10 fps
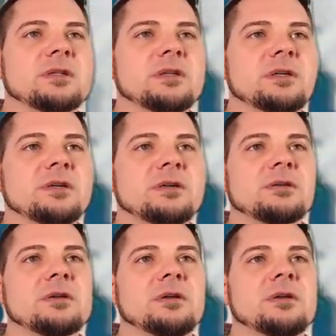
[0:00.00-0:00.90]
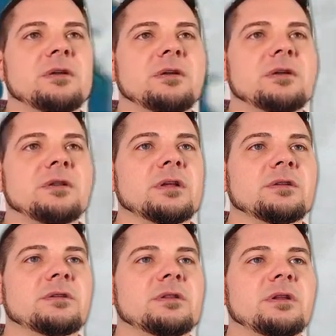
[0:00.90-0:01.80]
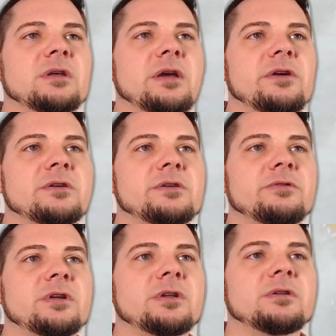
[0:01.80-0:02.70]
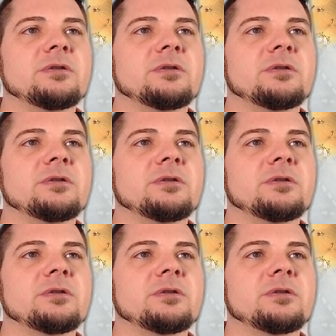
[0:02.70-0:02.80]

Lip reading: here, click the area you're in.